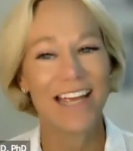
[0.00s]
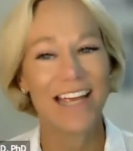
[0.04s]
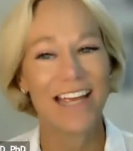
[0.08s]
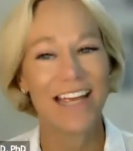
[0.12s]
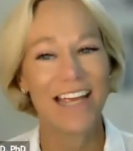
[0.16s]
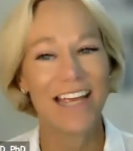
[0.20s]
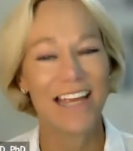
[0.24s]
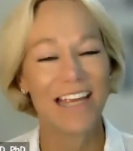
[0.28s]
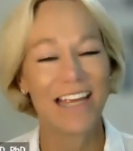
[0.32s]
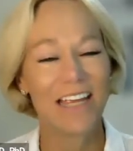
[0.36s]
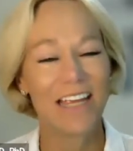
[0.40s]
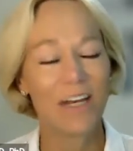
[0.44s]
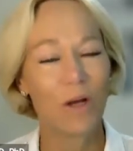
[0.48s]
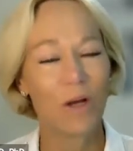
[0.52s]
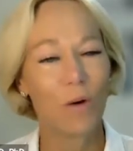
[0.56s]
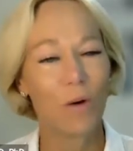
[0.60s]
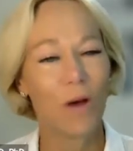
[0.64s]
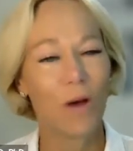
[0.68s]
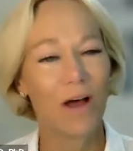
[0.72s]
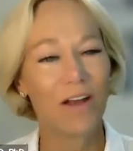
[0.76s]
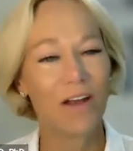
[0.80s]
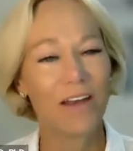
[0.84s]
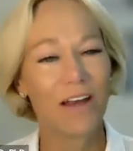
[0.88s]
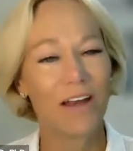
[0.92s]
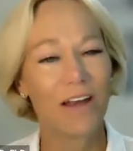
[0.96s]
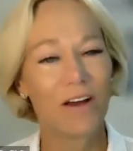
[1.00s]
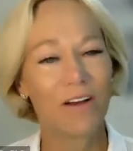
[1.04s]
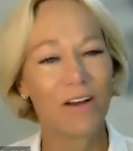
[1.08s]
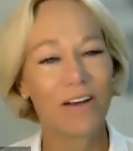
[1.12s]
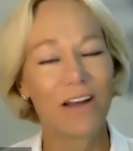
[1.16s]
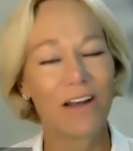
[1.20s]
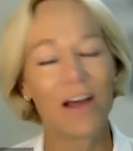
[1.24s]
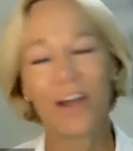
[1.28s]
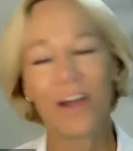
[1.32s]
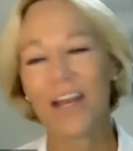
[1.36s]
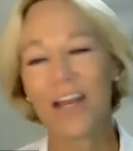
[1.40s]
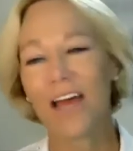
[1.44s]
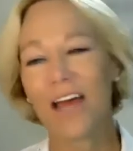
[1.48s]

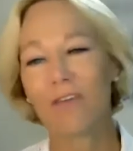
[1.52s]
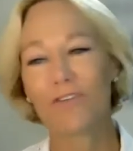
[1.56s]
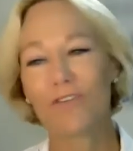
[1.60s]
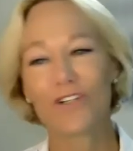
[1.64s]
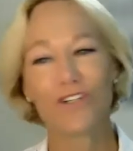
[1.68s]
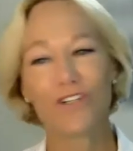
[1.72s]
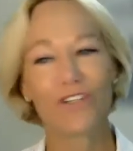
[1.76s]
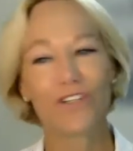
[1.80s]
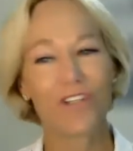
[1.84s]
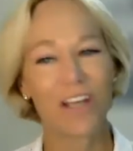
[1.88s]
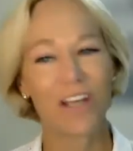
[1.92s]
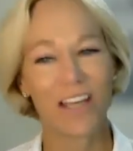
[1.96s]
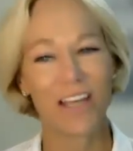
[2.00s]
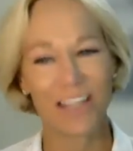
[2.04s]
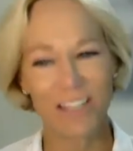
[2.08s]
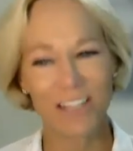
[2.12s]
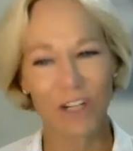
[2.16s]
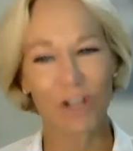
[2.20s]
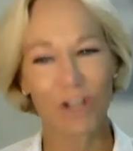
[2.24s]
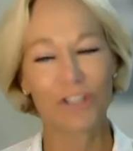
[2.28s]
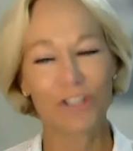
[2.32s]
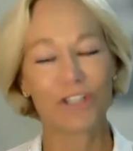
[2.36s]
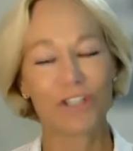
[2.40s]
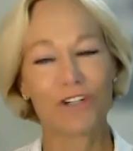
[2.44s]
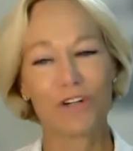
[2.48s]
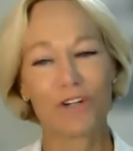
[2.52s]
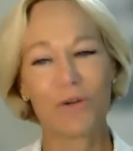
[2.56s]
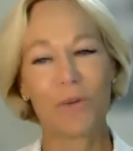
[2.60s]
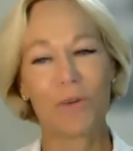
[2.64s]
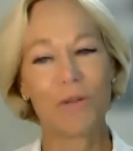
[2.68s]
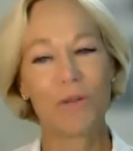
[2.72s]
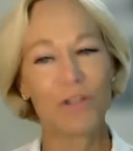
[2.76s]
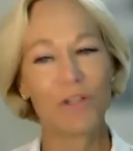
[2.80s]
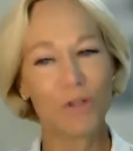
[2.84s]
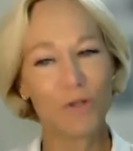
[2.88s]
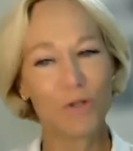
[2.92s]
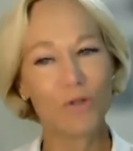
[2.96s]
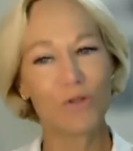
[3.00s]
On average, Dr. Crew, I
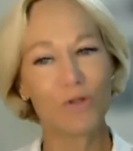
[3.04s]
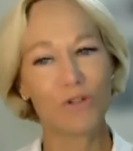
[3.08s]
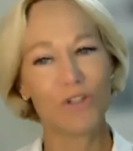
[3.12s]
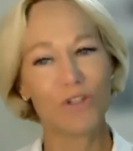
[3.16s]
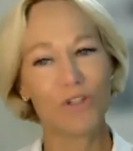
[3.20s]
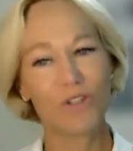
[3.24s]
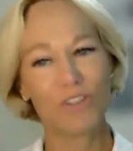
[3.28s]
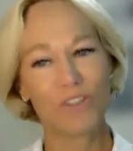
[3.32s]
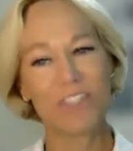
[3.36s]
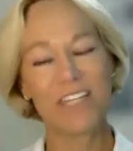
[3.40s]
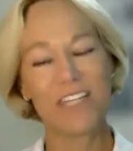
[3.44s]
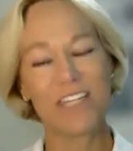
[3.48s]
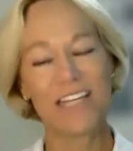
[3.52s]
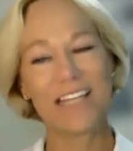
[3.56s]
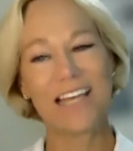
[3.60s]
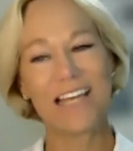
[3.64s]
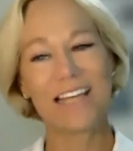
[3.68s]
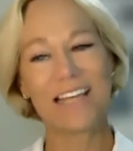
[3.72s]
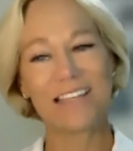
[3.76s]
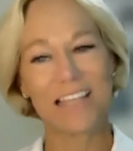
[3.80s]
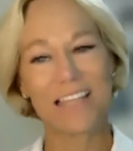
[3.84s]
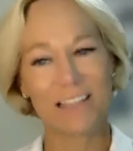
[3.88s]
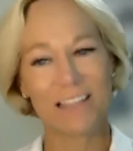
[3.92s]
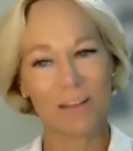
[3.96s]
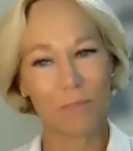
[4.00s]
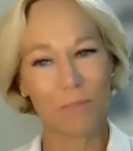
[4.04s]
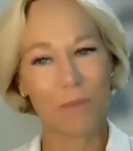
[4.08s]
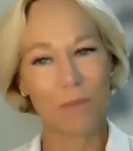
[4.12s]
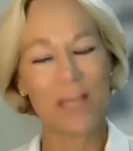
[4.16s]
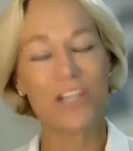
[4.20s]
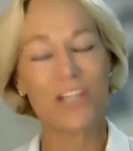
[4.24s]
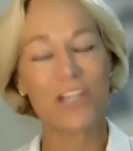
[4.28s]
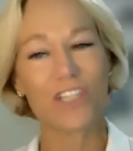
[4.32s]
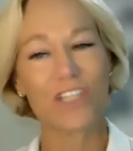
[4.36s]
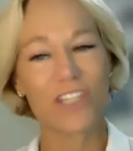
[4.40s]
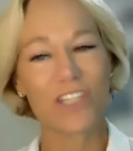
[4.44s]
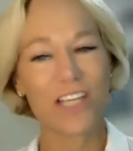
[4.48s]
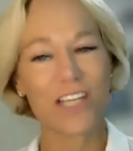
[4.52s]
mean, do you see that the
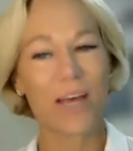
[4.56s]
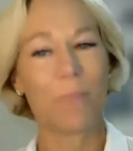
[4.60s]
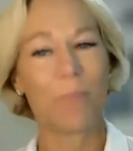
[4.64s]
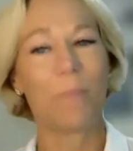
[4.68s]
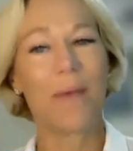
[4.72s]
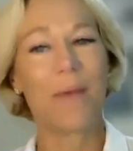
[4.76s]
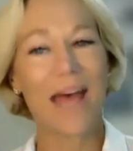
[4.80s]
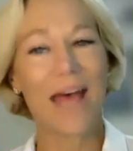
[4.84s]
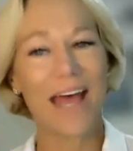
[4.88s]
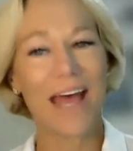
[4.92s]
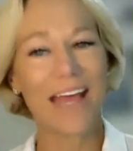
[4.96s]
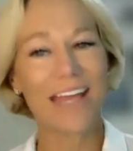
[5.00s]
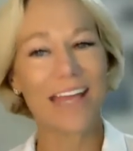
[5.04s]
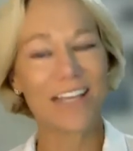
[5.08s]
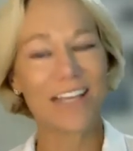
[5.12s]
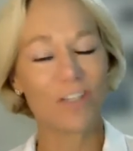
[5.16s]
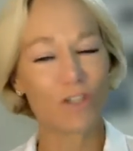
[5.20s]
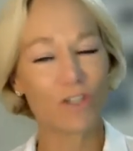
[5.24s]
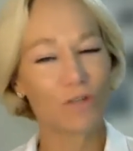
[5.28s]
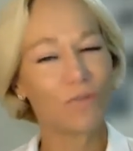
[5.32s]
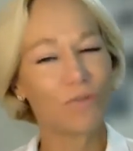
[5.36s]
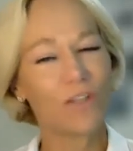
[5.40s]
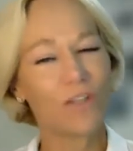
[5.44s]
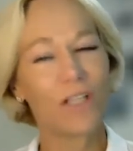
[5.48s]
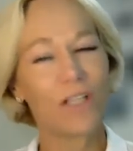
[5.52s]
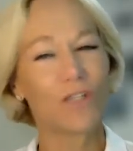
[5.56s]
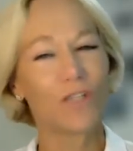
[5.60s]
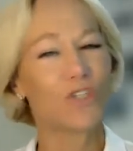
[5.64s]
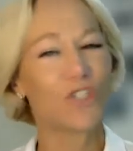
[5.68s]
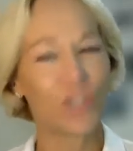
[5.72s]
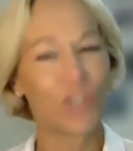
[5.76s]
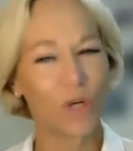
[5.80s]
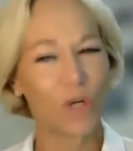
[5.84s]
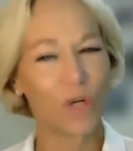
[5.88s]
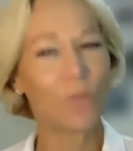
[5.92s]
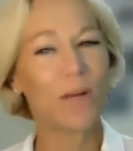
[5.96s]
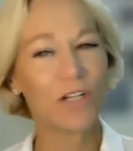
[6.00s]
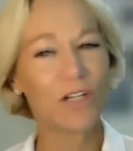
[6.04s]
patients come back and just feel
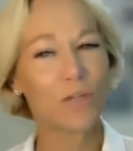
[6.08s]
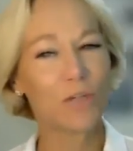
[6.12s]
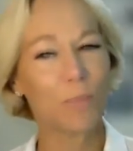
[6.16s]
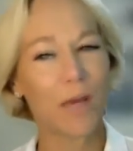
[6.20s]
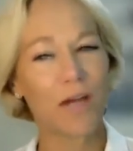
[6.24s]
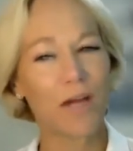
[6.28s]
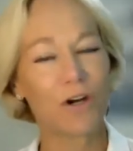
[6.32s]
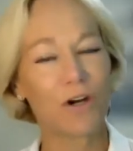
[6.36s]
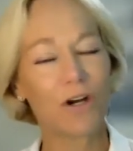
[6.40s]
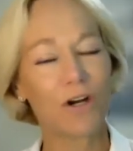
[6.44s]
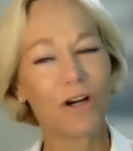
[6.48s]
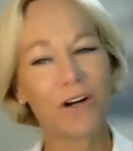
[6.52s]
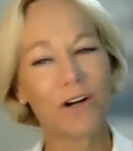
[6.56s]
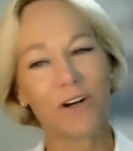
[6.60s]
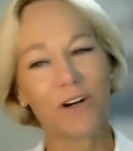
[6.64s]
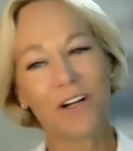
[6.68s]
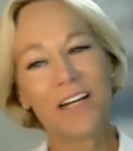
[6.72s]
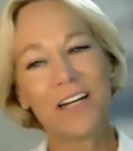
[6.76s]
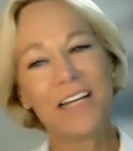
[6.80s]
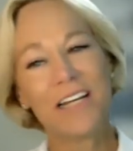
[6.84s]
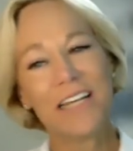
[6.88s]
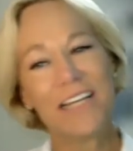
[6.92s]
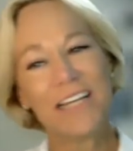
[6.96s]
so much better, or